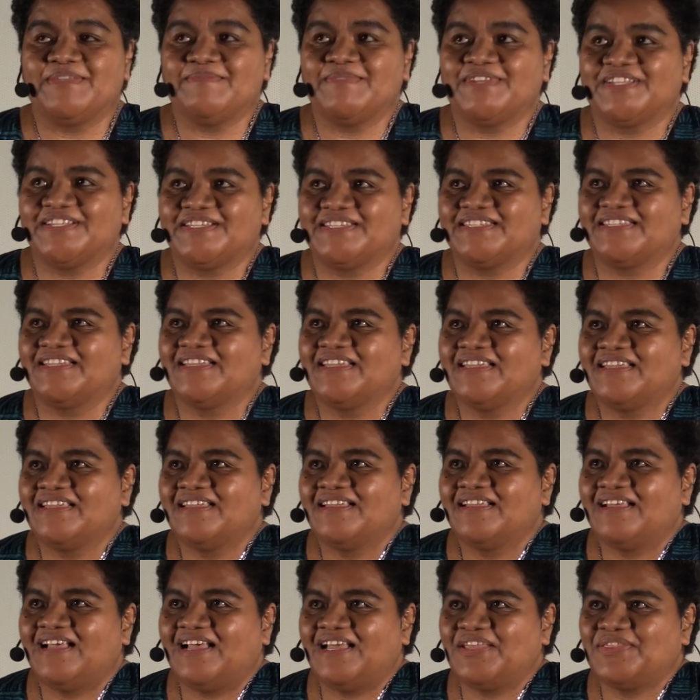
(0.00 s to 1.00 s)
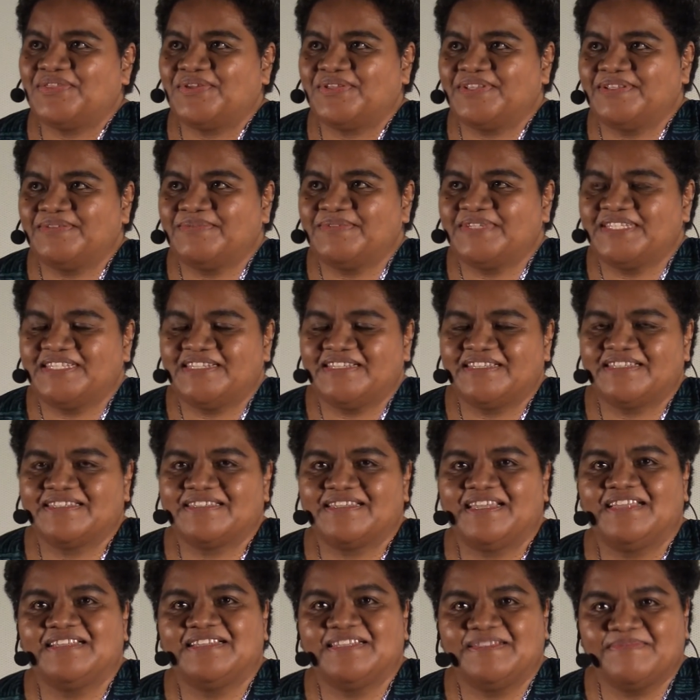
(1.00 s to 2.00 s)
because I thought it was an
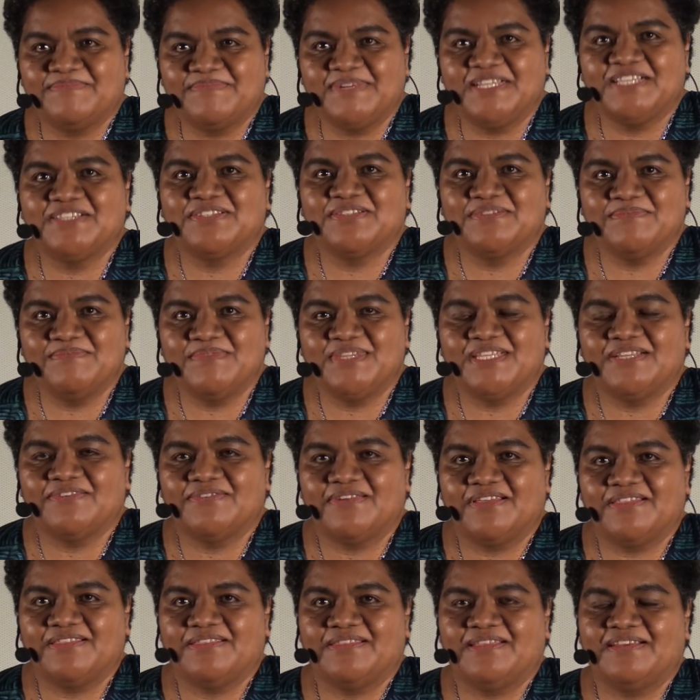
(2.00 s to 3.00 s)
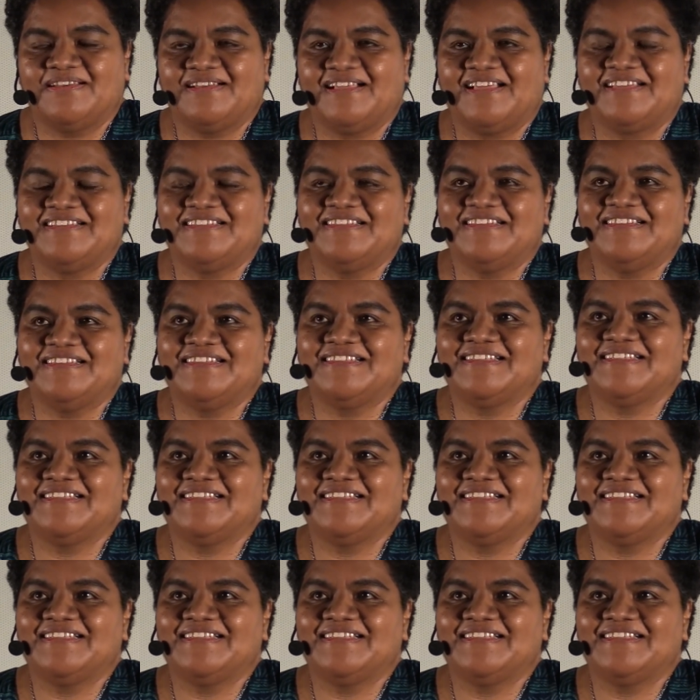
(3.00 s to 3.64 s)
exciting place to be rather than London.